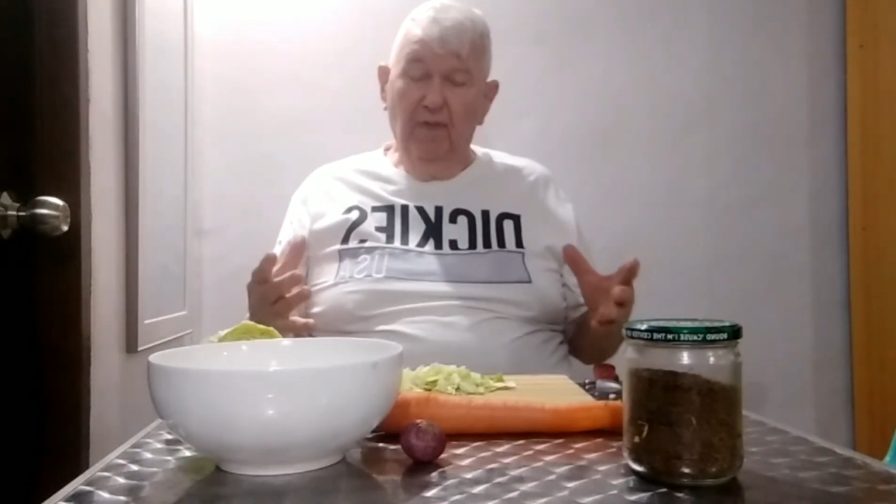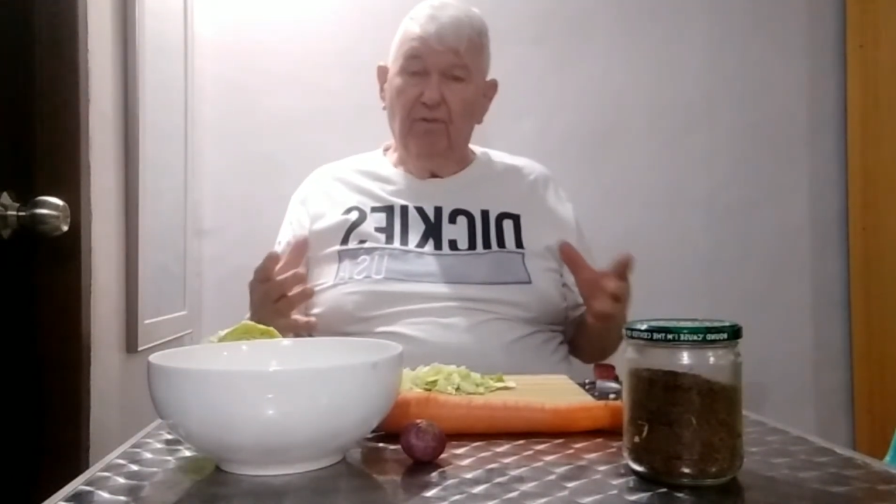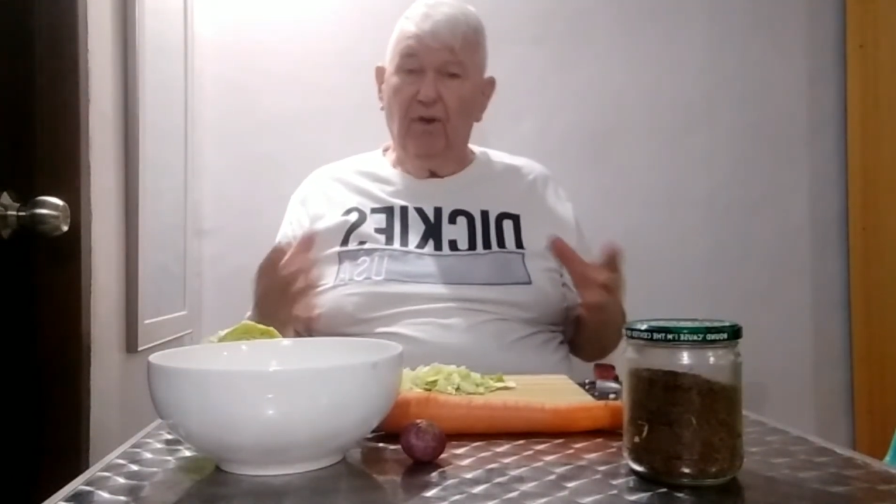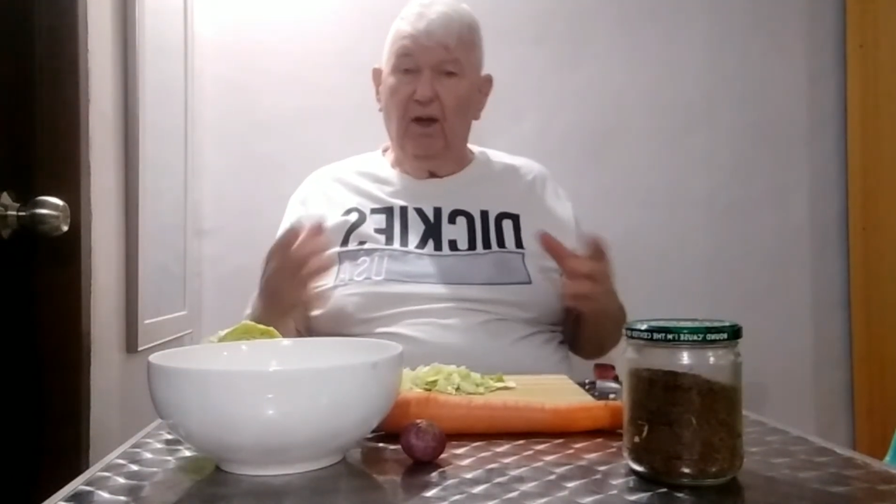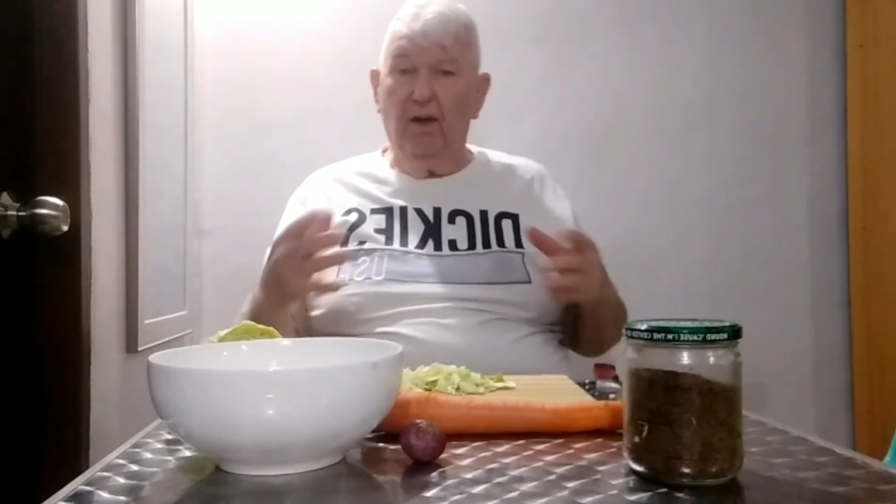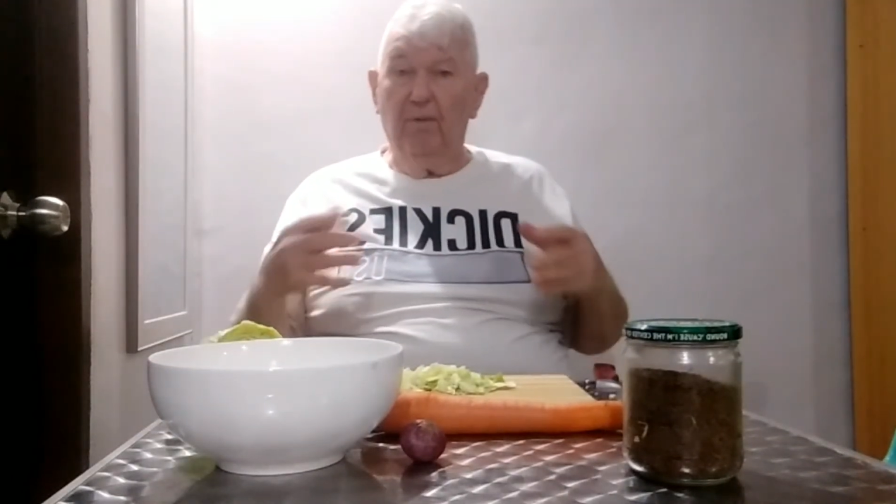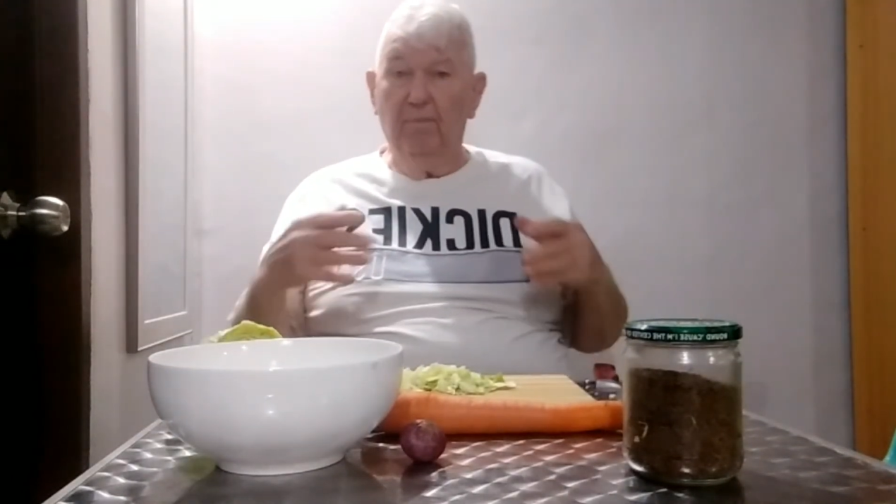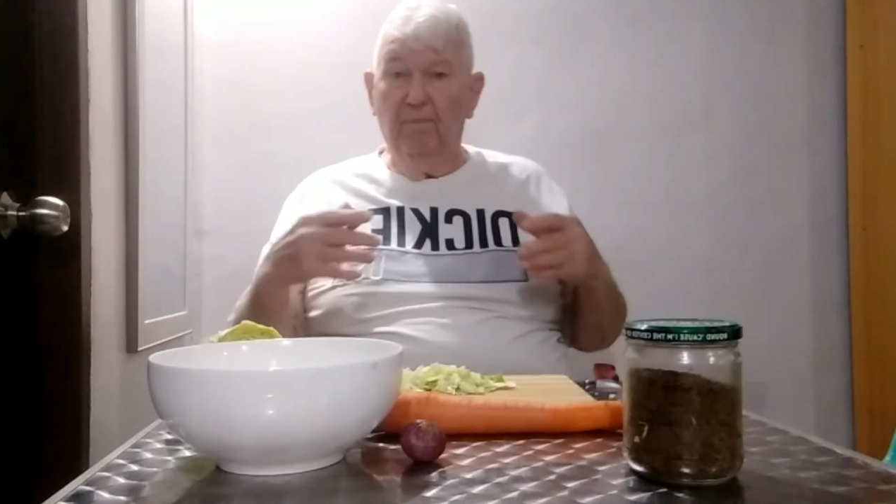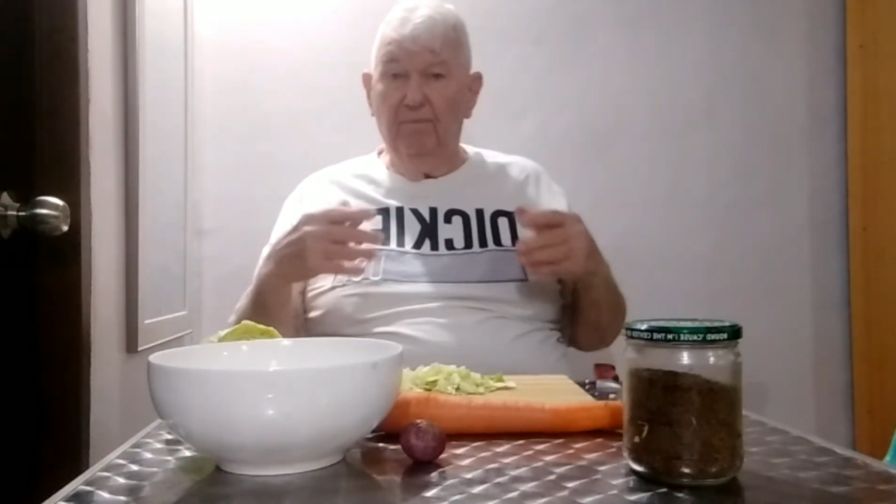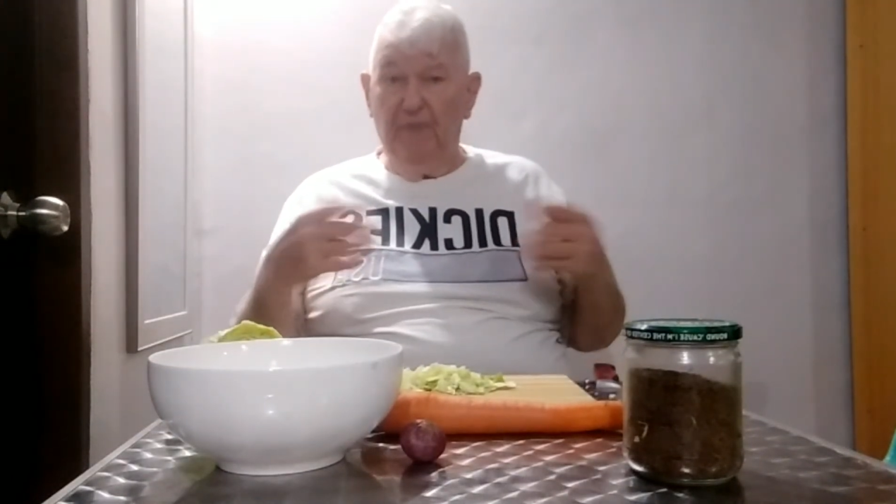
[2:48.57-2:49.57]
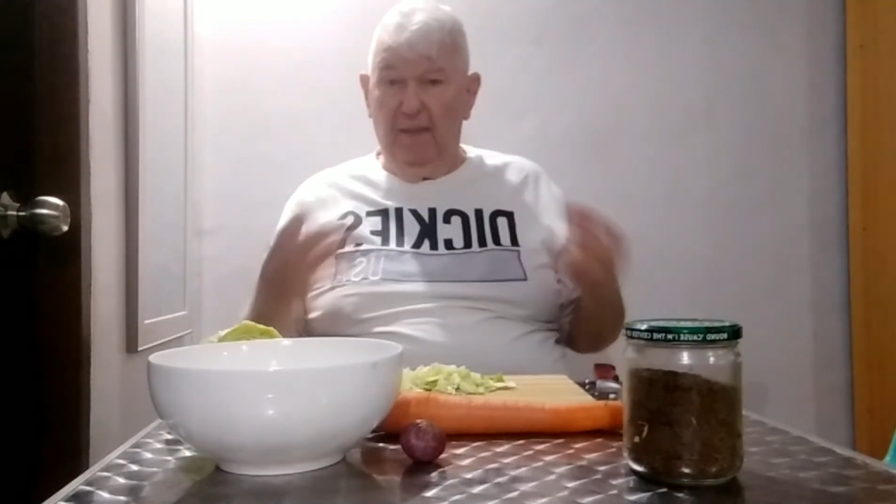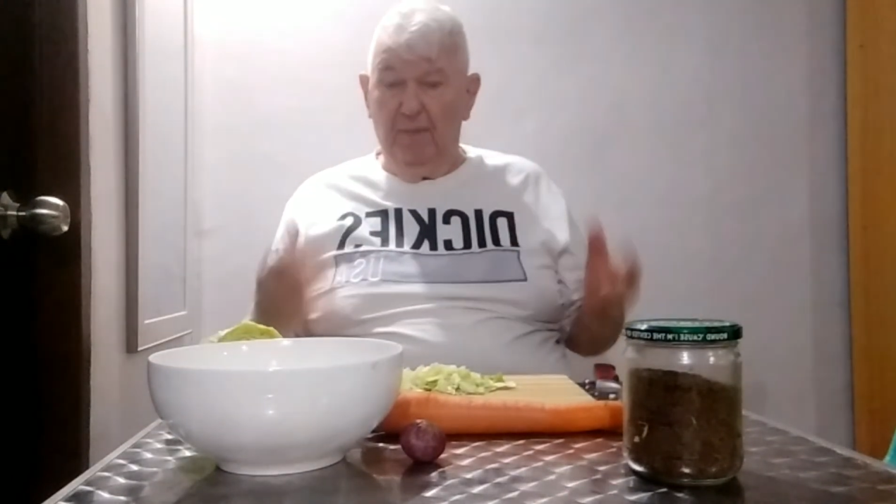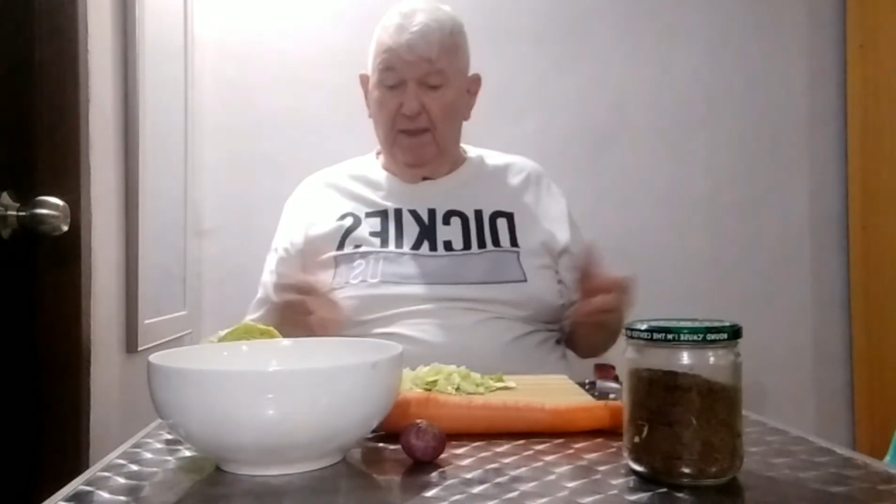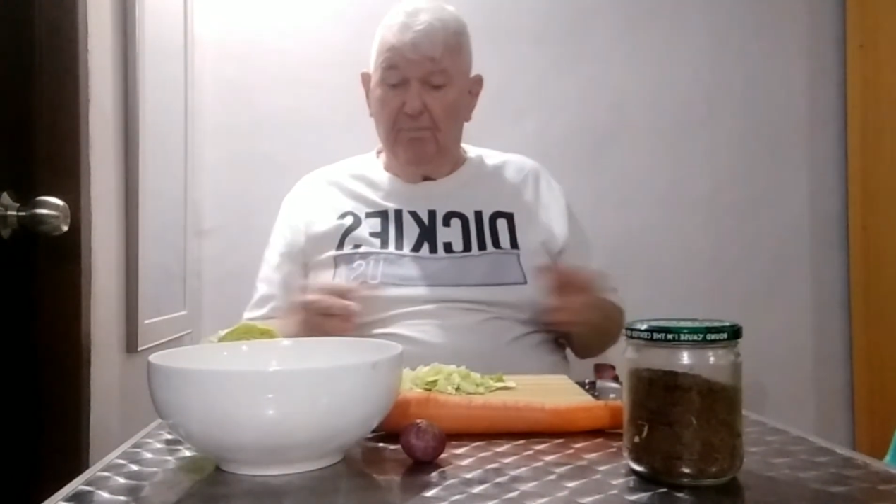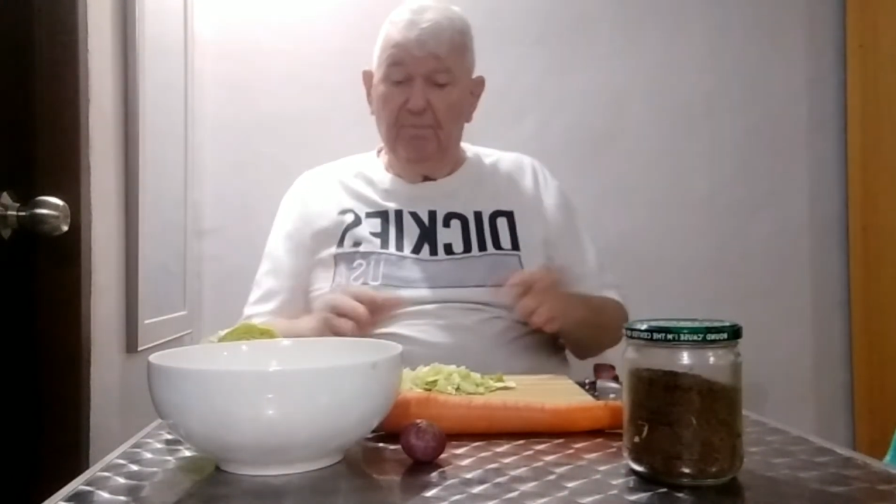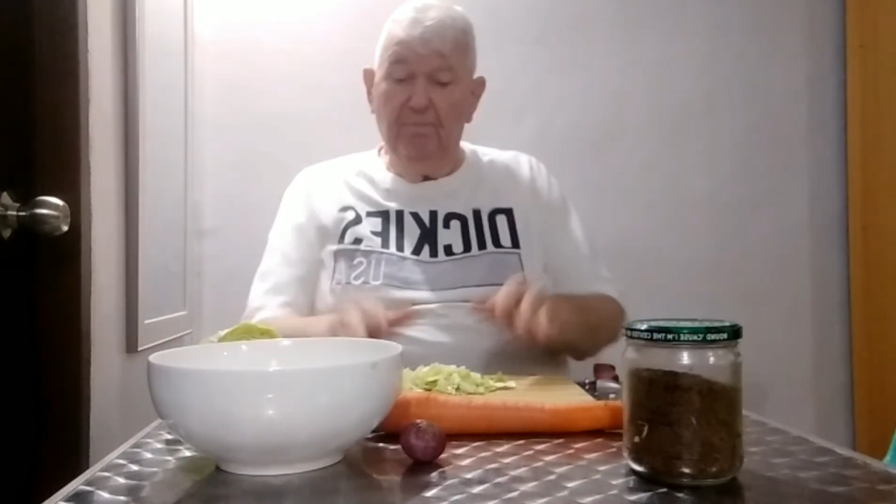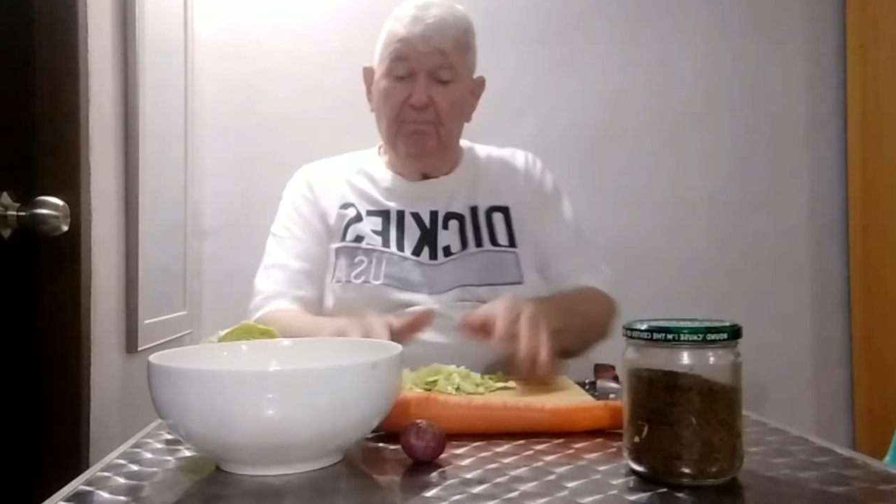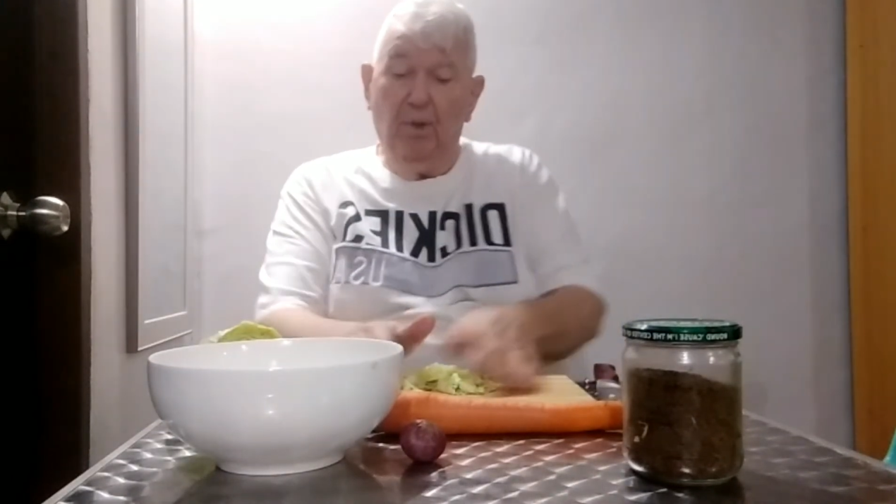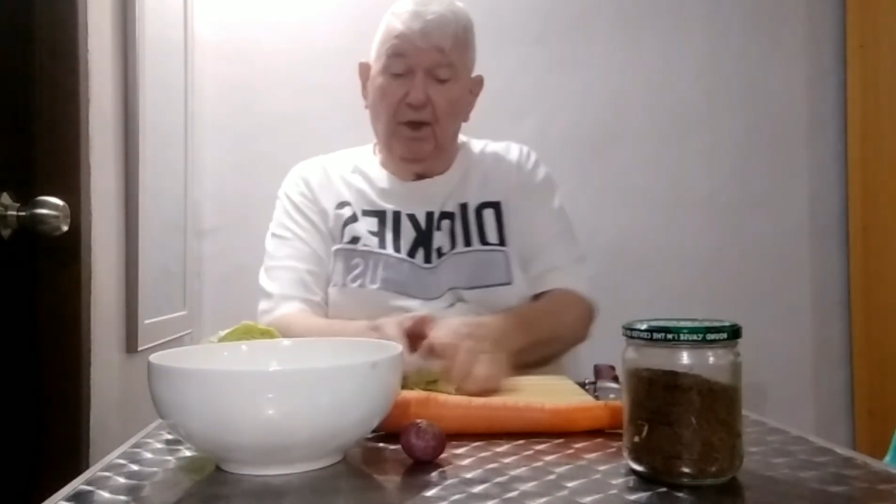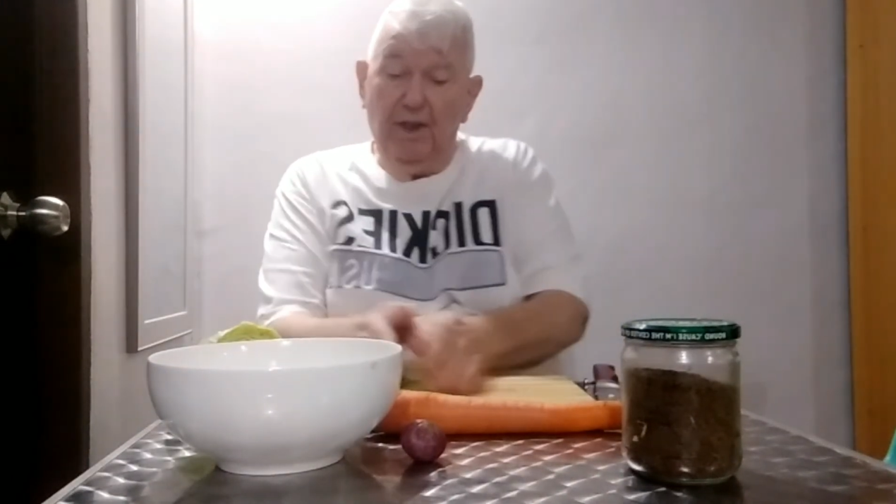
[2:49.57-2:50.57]
for our family
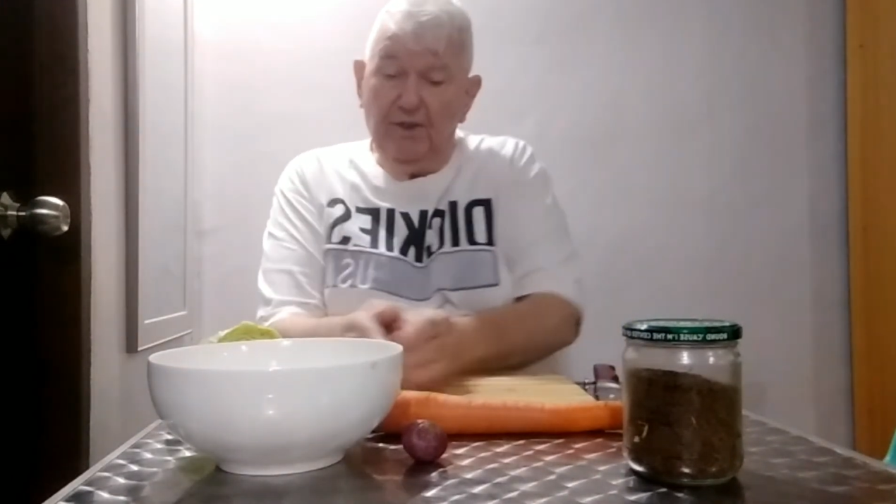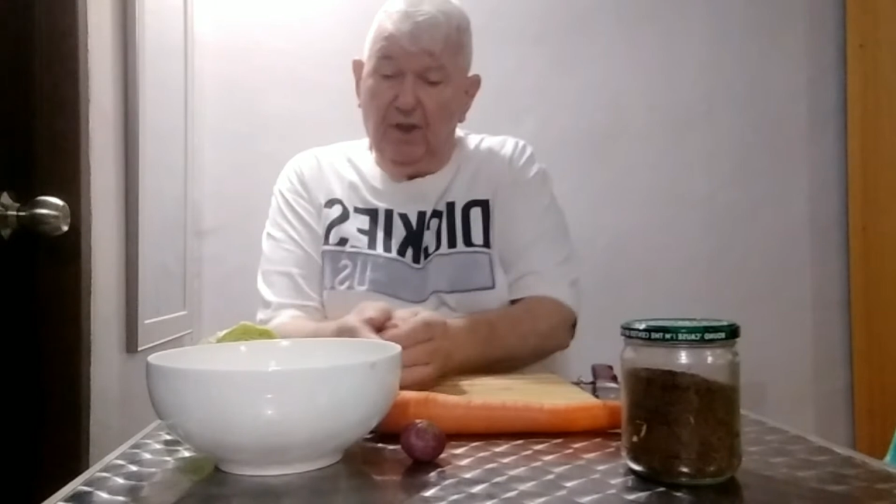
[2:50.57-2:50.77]
parties,